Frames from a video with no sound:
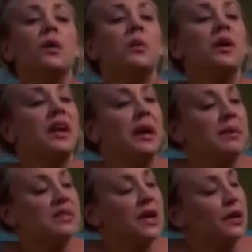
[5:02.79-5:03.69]
What
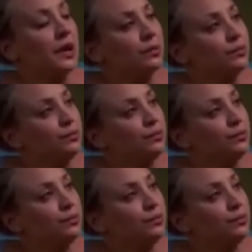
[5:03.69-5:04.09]
else do you want